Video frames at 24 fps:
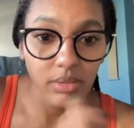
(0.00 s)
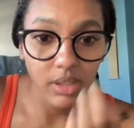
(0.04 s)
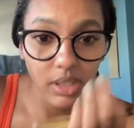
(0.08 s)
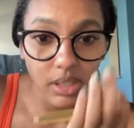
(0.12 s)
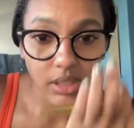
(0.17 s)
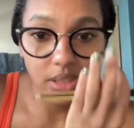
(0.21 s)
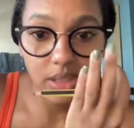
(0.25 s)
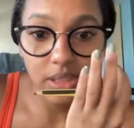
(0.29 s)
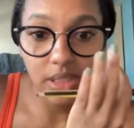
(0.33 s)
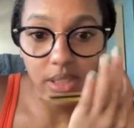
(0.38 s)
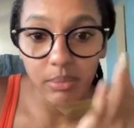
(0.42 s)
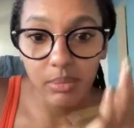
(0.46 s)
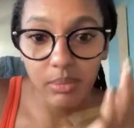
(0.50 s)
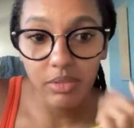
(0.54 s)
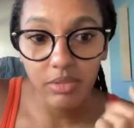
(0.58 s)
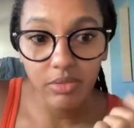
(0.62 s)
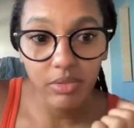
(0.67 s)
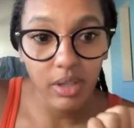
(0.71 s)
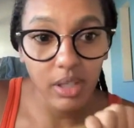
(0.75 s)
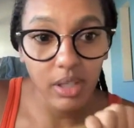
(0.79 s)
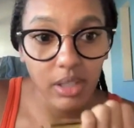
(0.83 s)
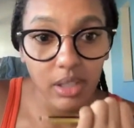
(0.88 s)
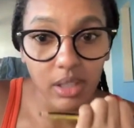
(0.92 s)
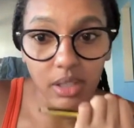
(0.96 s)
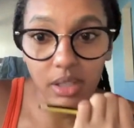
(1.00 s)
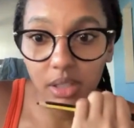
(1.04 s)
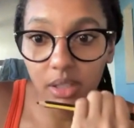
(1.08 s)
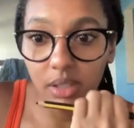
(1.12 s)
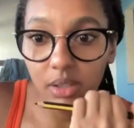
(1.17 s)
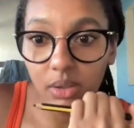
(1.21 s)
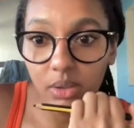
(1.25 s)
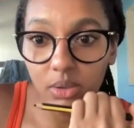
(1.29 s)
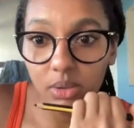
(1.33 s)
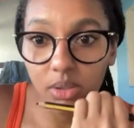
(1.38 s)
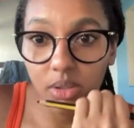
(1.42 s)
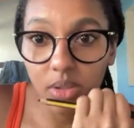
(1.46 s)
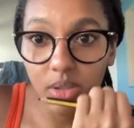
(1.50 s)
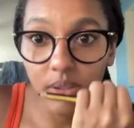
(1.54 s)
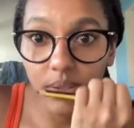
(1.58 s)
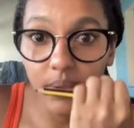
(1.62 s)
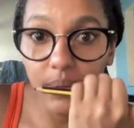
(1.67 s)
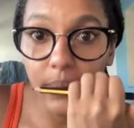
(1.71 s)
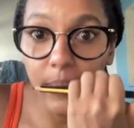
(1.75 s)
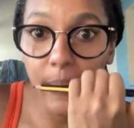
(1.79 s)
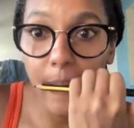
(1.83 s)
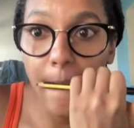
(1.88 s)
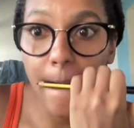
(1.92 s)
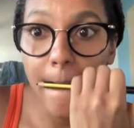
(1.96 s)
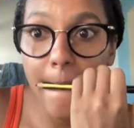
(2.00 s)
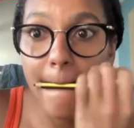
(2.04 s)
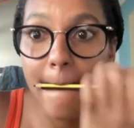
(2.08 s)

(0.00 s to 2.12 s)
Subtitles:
First, let me find it. Hold on.